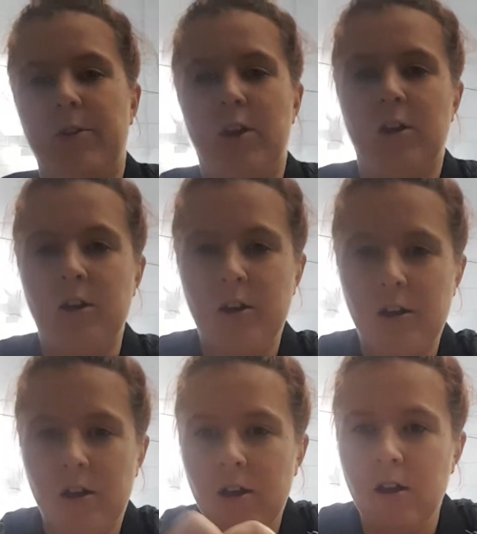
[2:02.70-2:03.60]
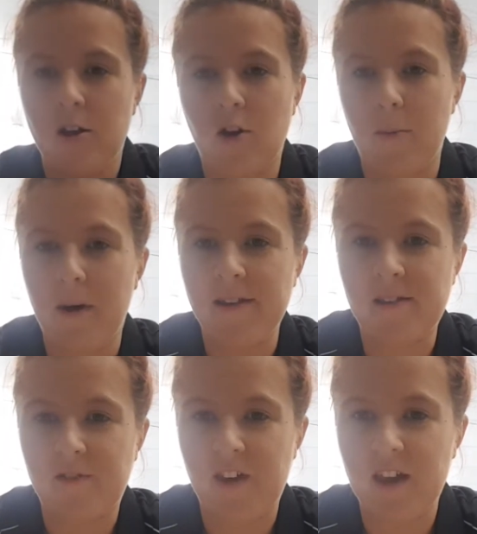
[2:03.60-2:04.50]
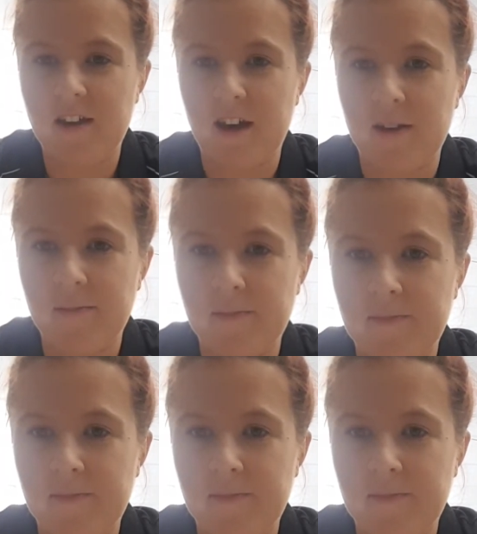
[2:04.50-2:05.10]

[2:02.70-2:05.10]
we go. Got my sphere done.